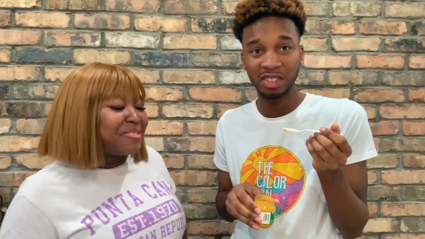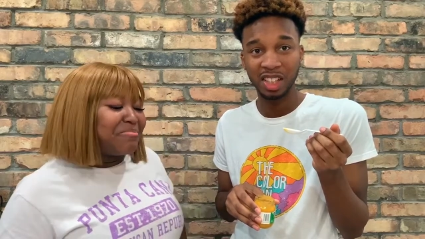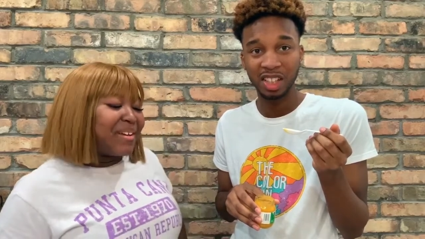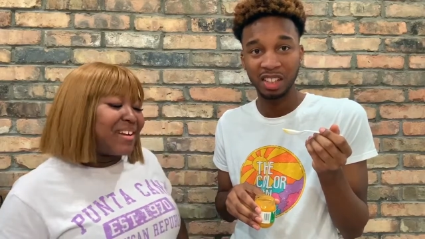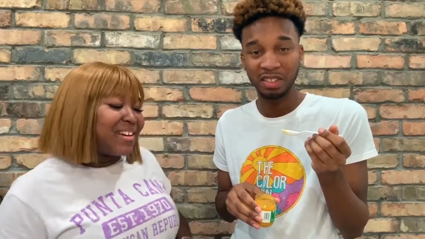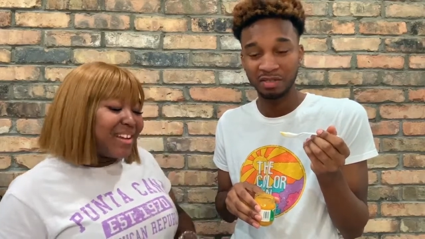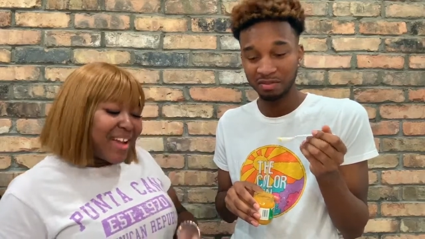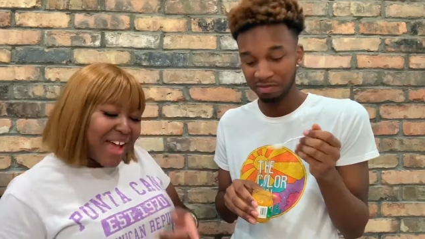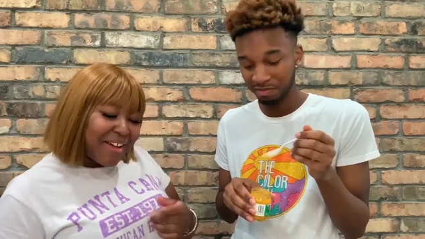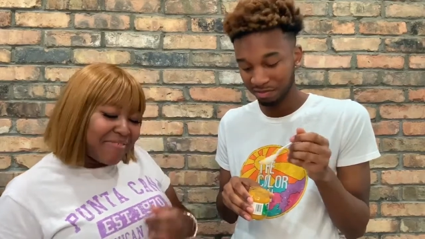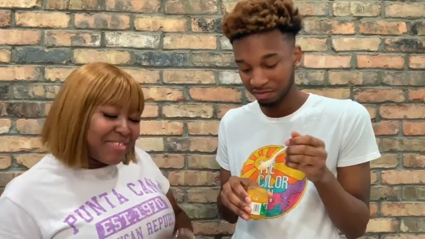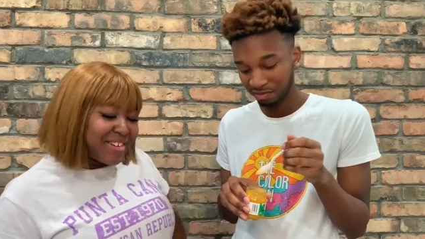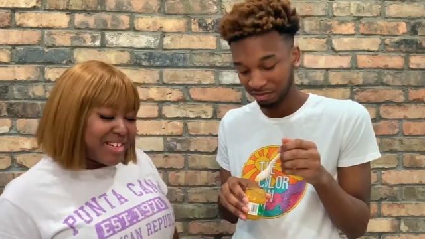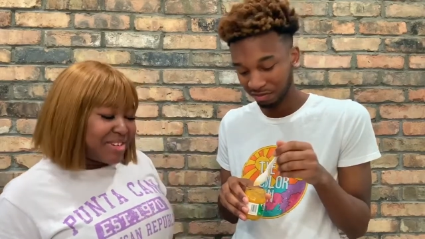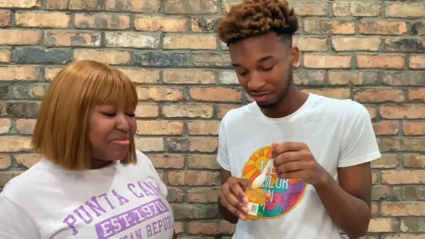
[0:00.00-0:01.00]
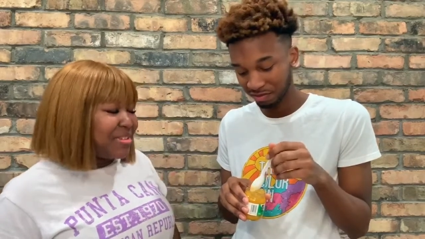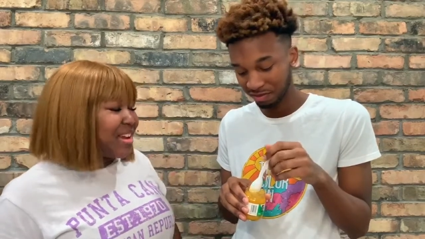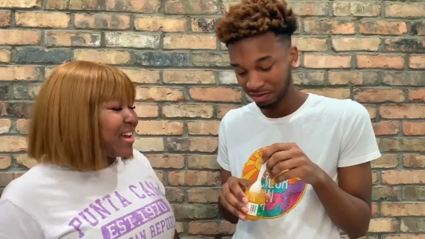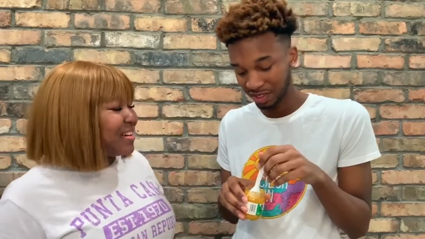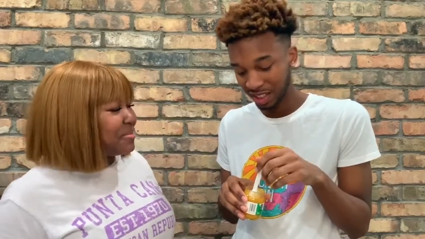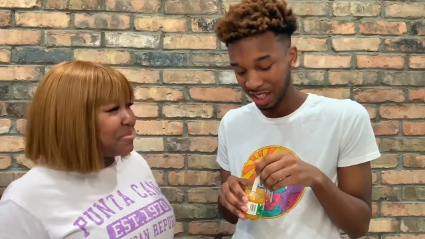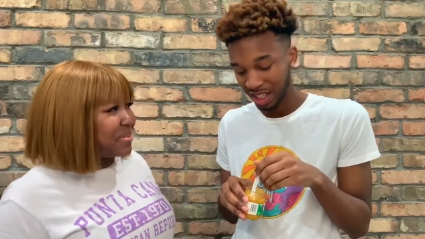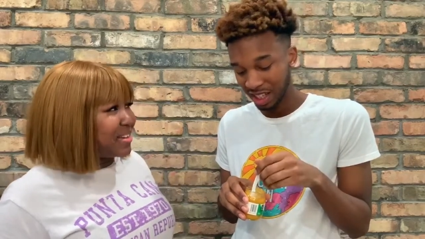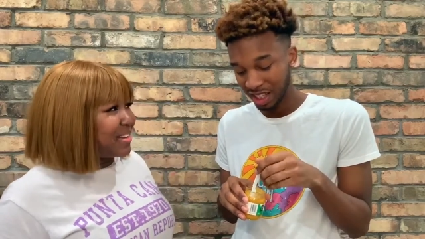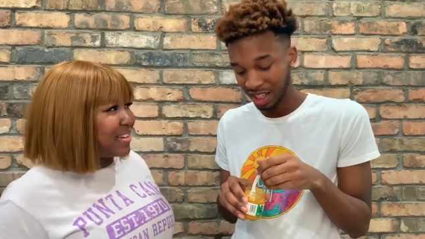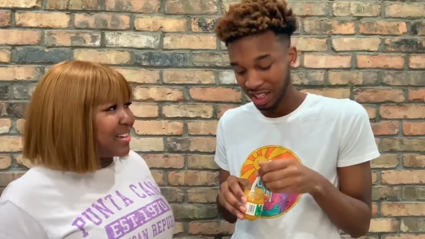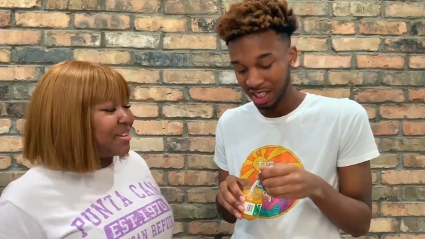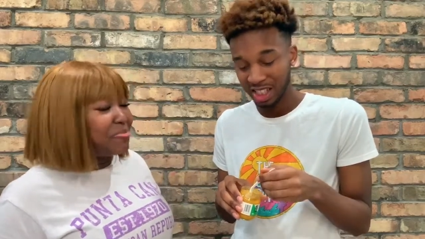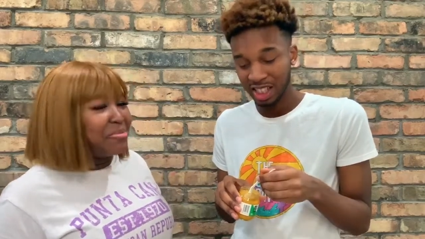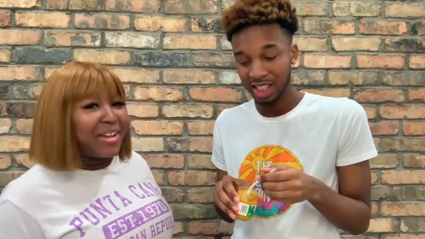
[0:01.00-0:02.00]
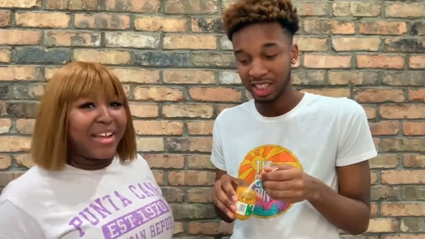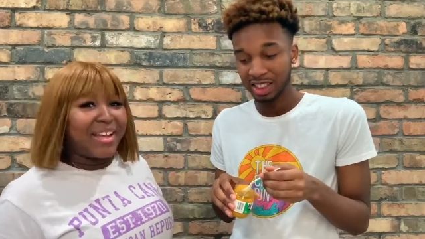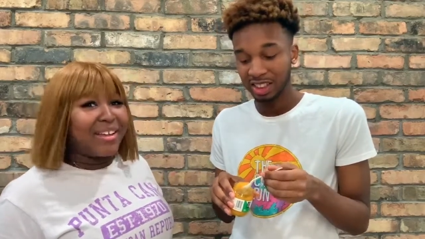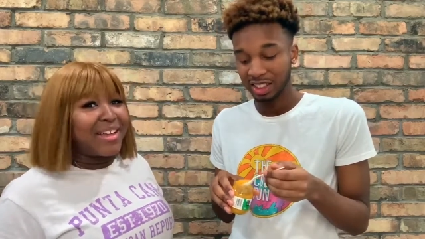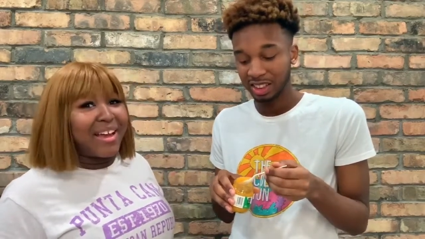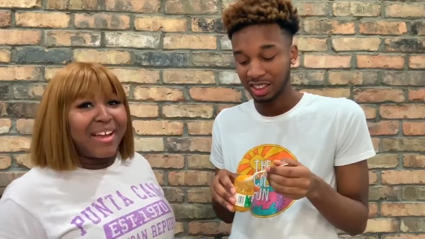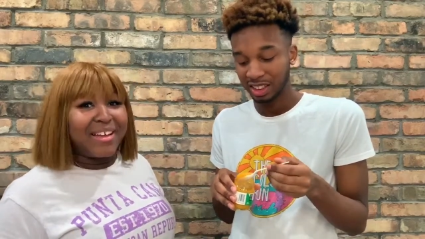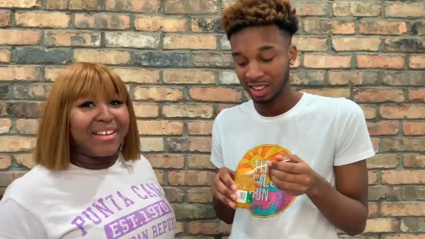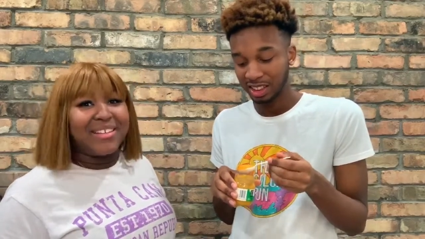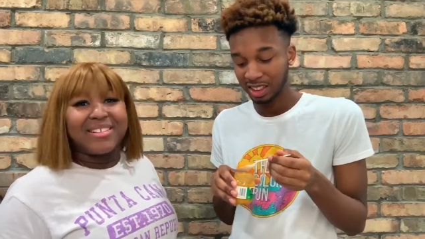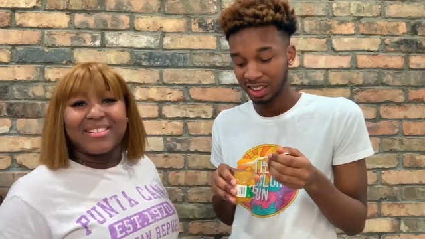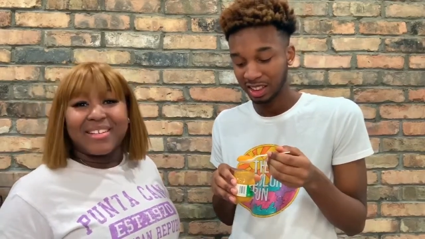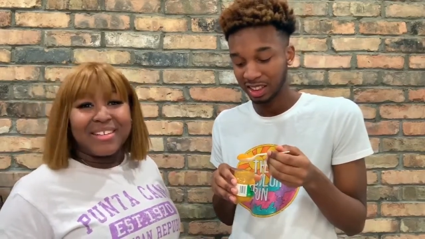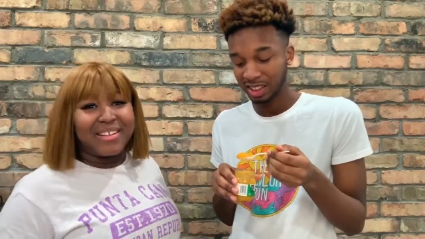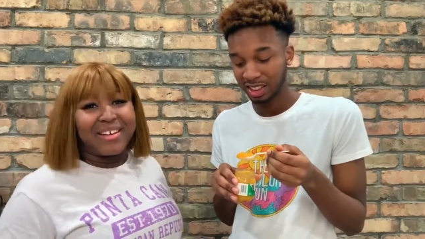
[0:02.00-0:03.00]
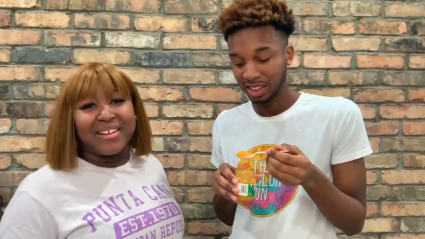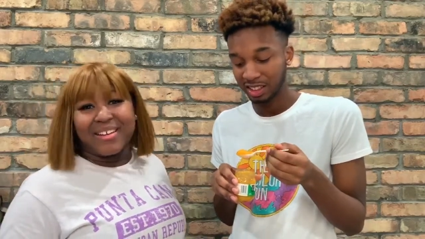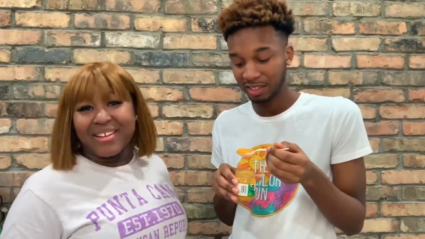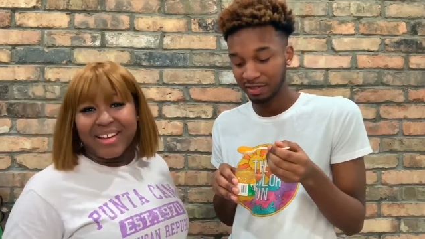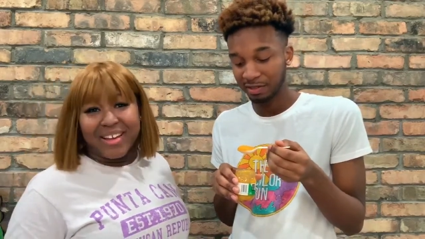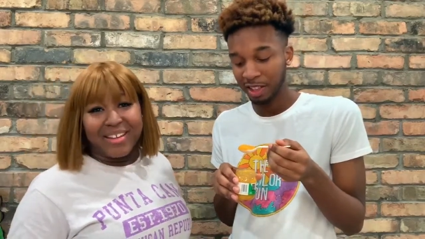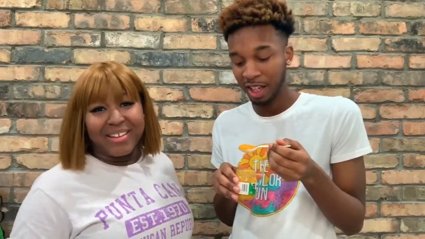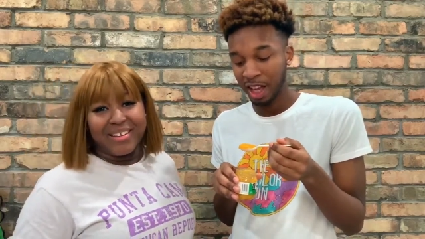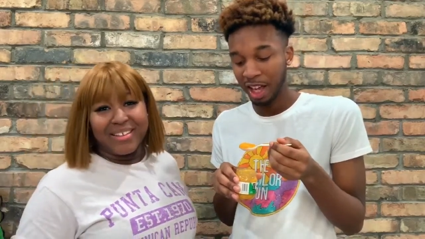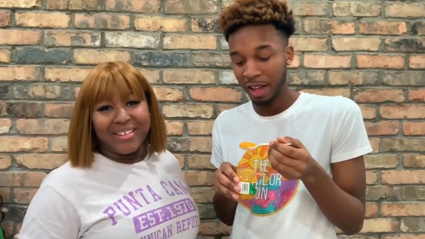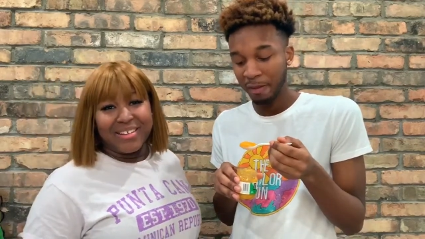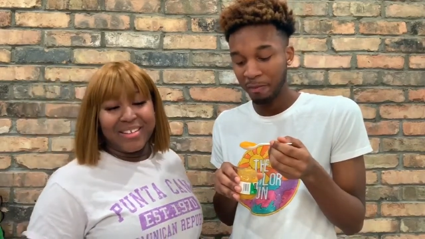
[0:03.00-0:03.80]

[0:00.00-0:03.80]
Speaker 1: it's better than half the shit we got up here. That we y'all ain't see nothing yet.